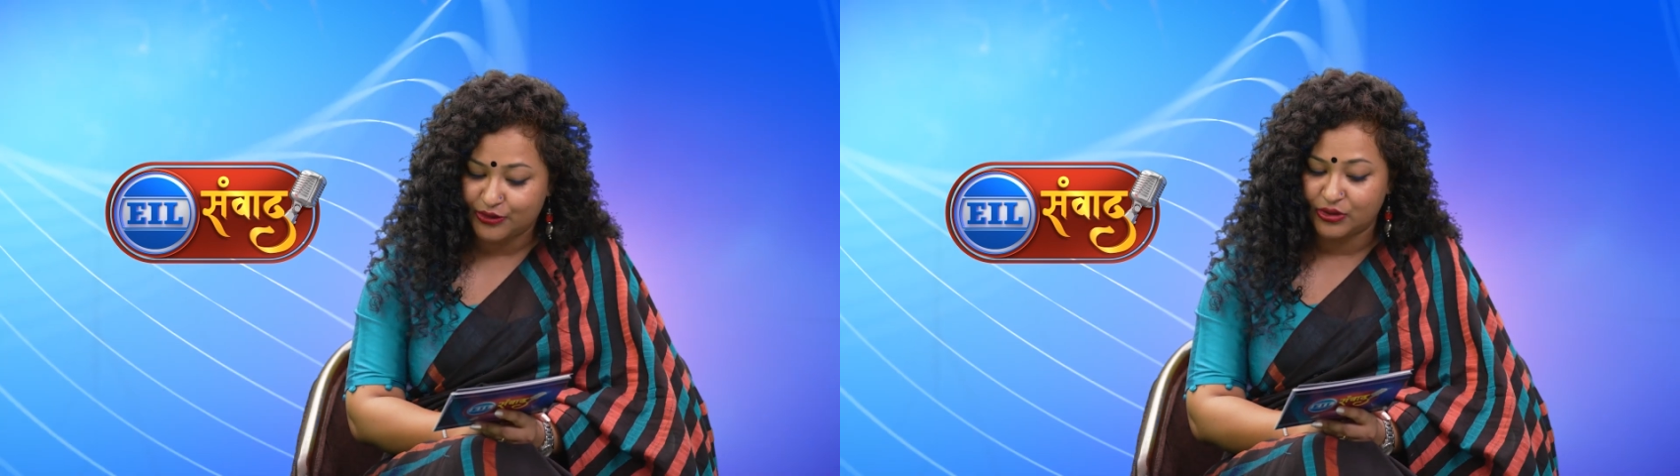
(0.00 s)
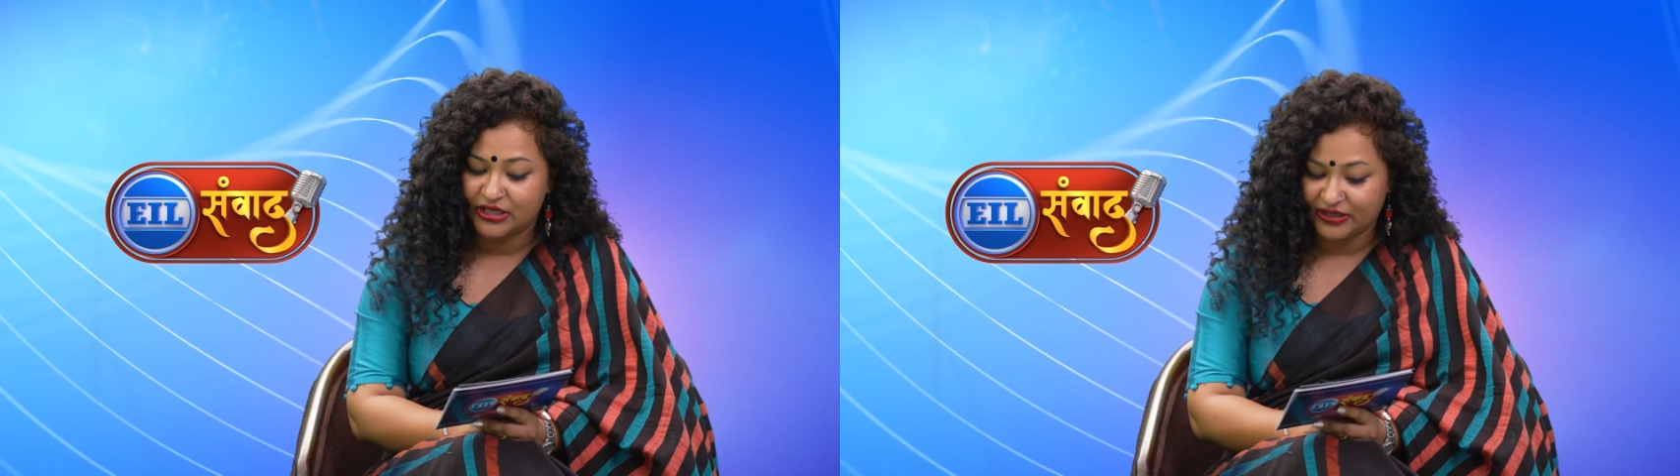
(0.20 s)

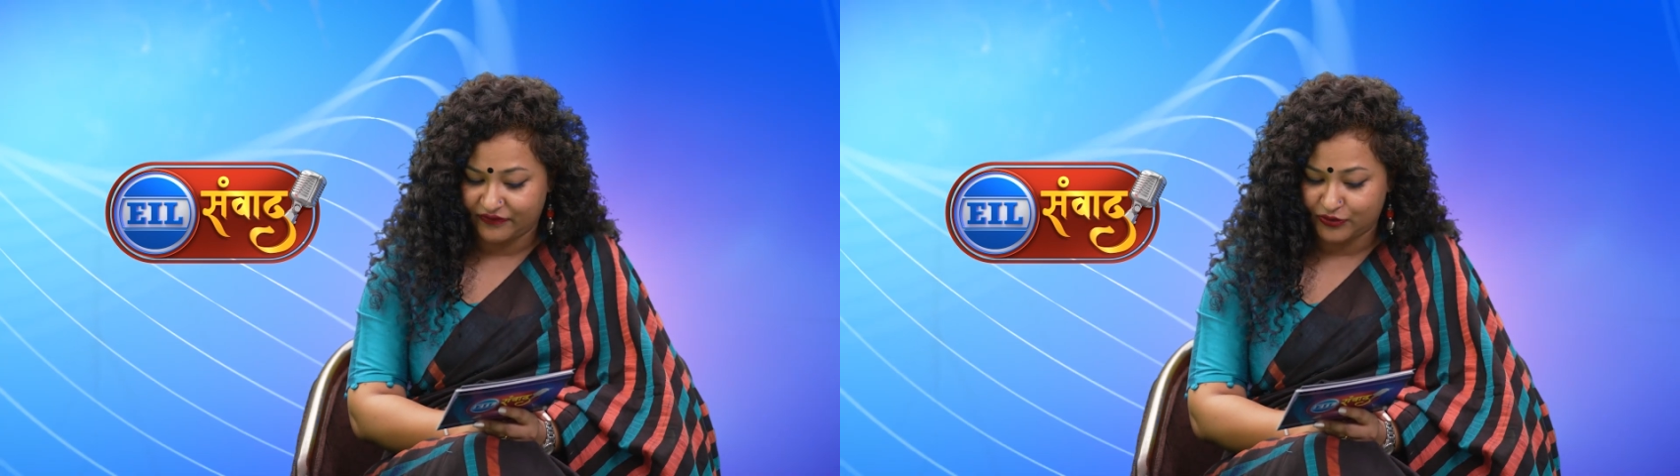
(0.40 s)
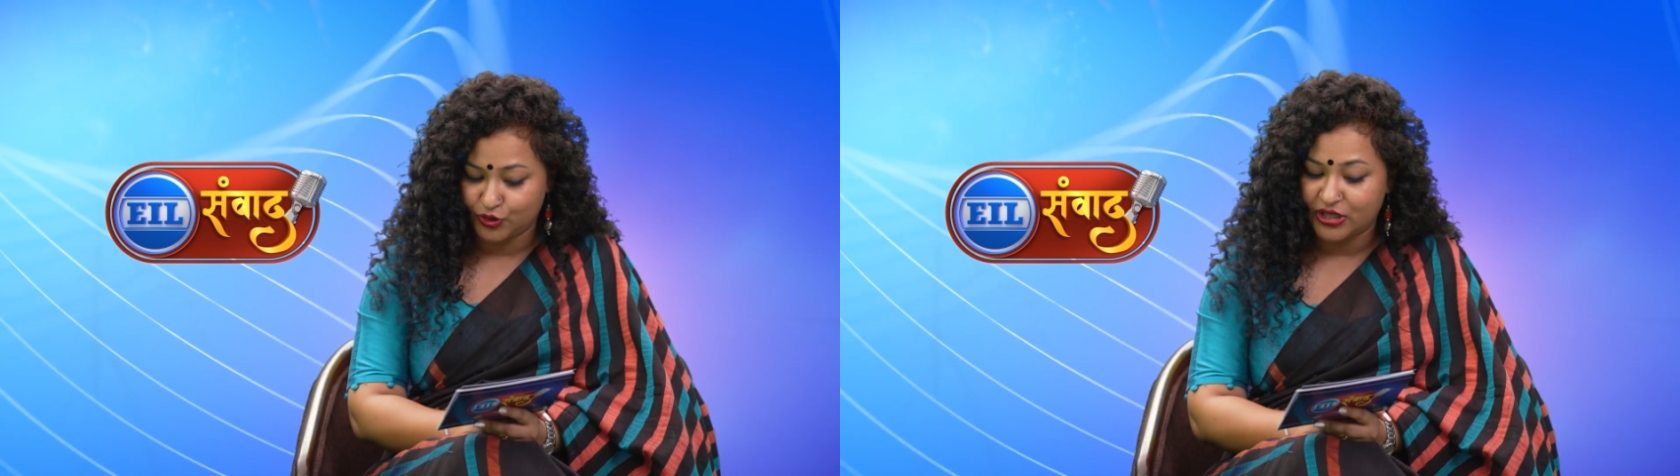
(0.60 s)
to
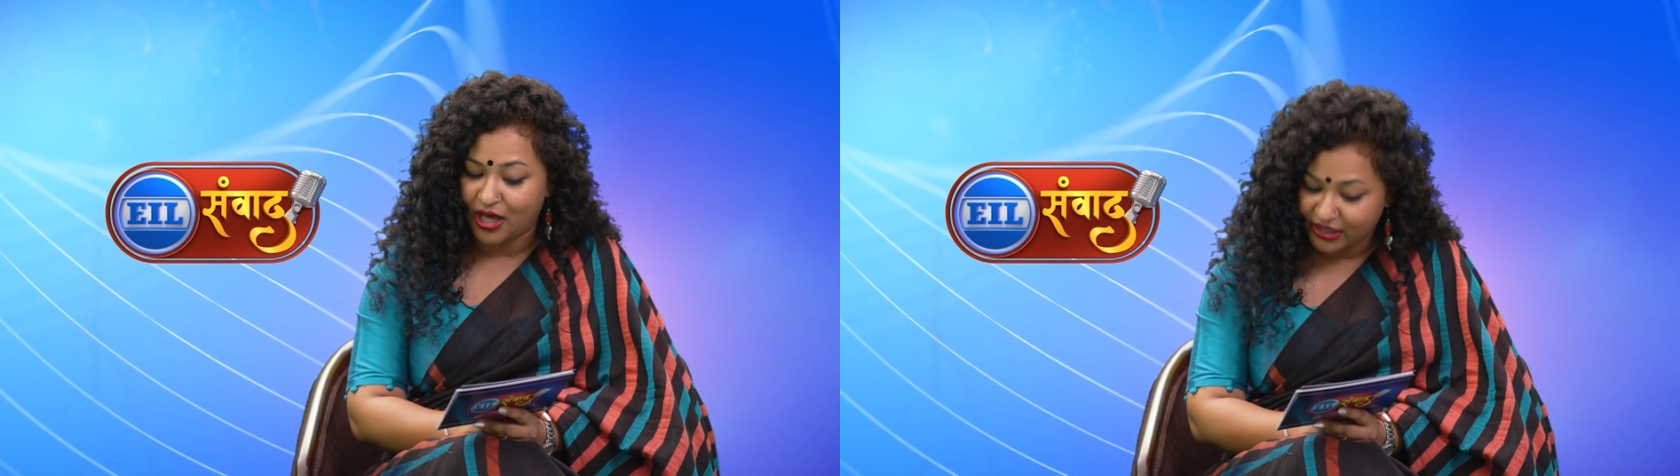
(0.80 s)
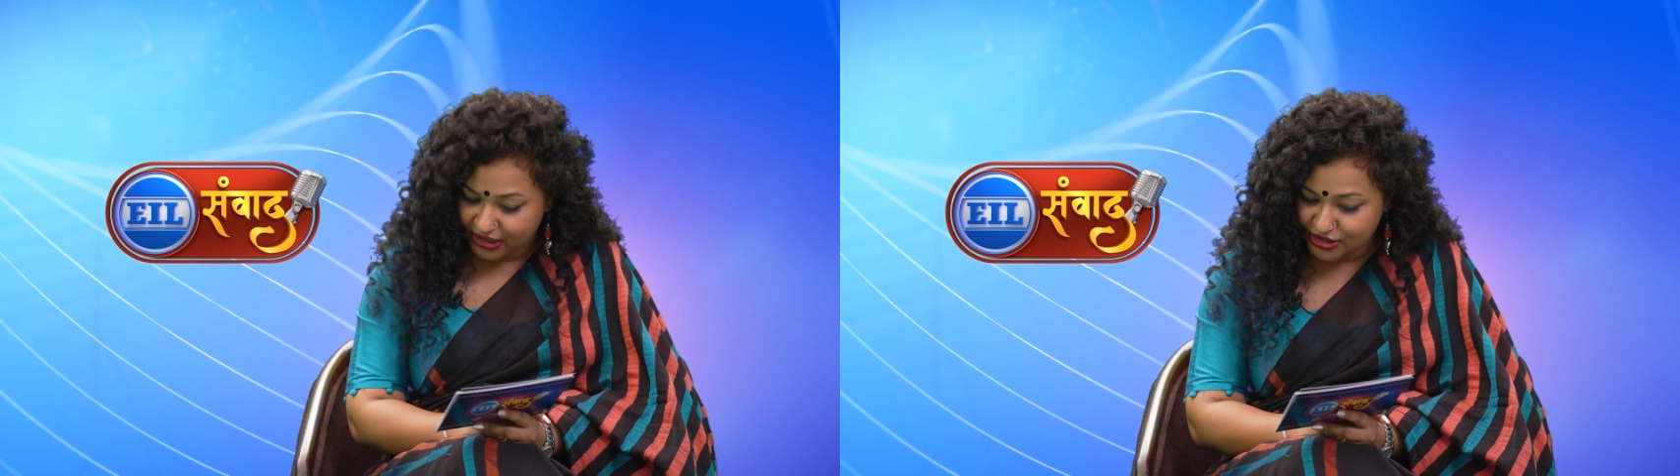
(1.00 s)
give to
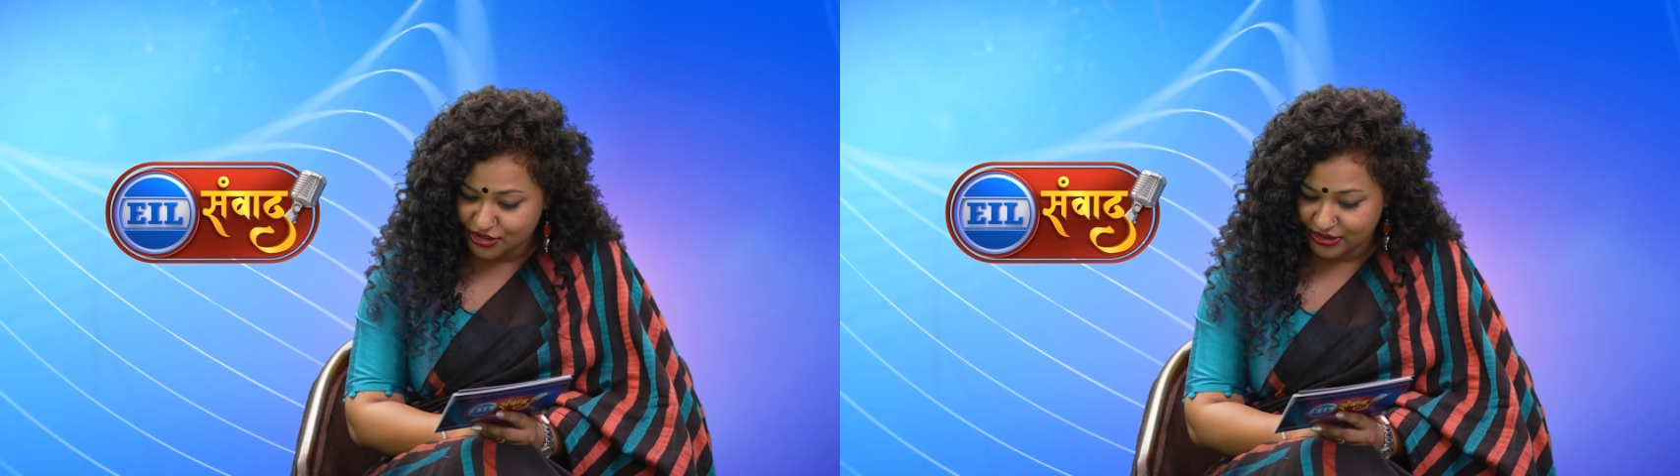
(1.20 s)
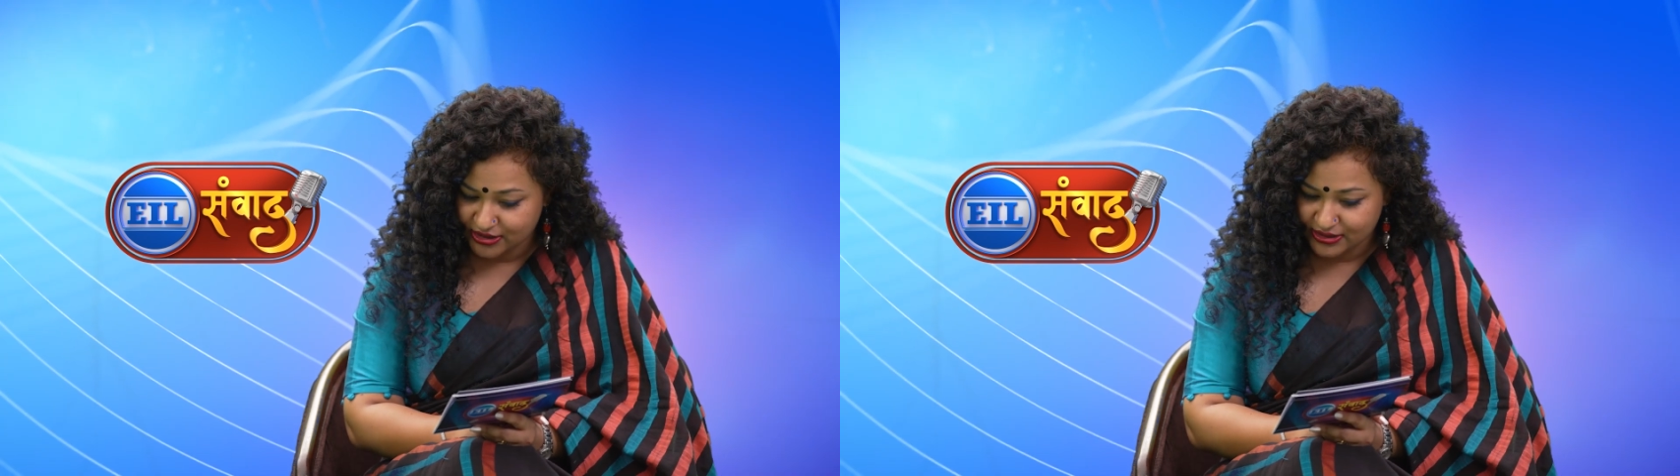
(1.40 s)
young
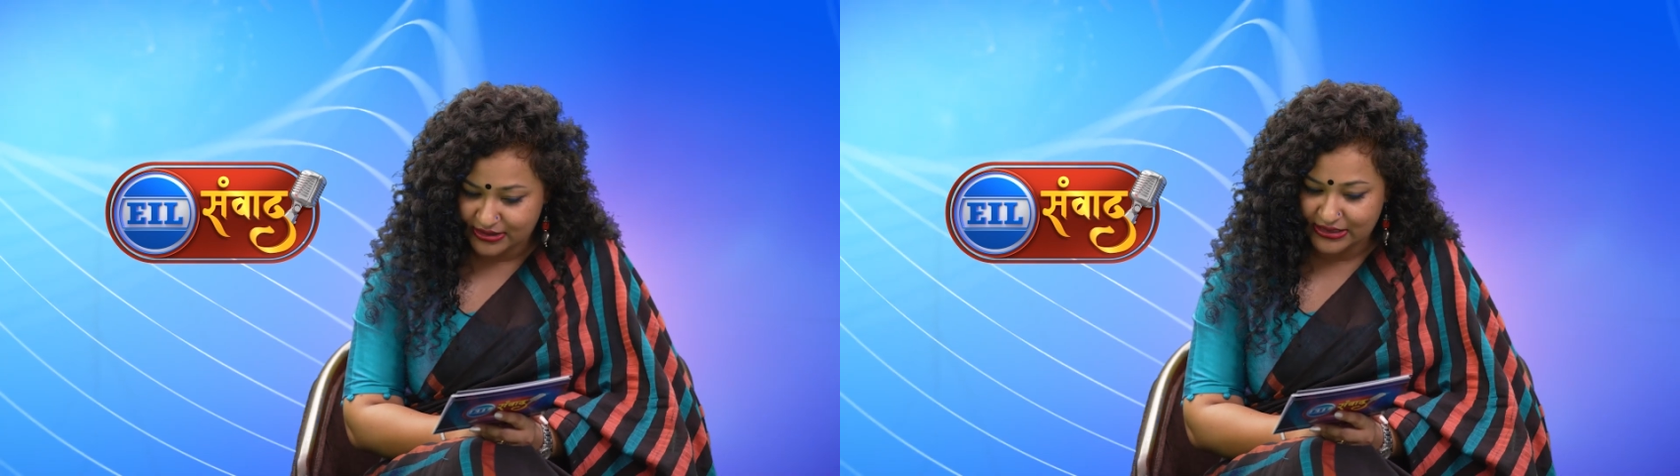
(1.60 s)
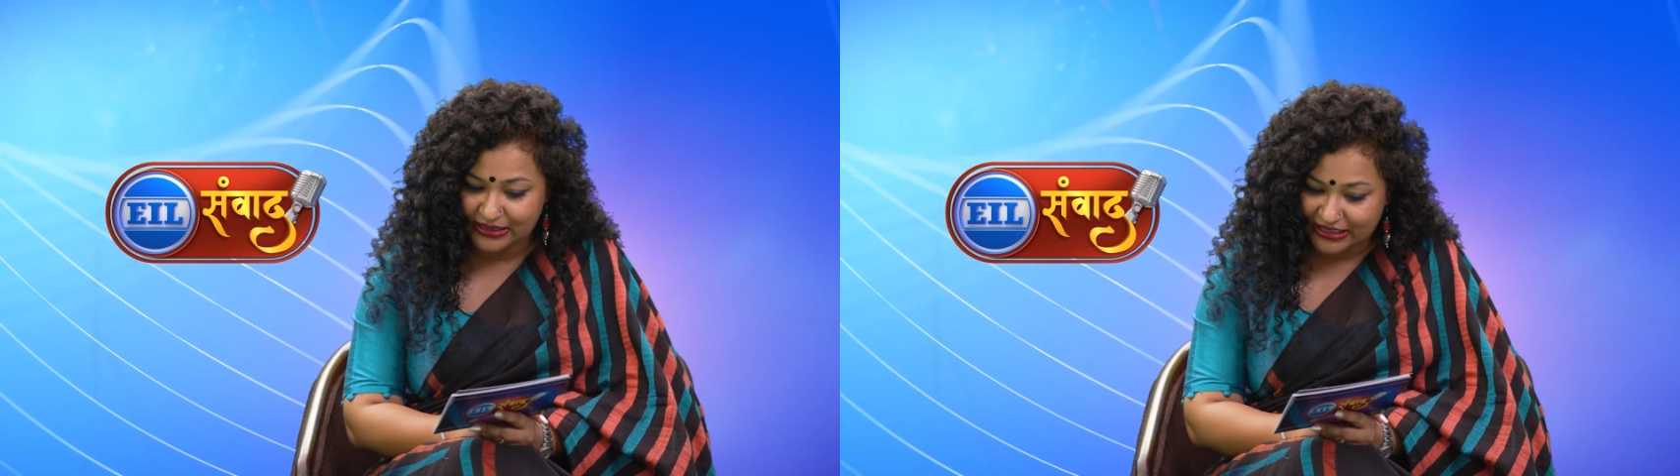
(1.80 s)
engineers,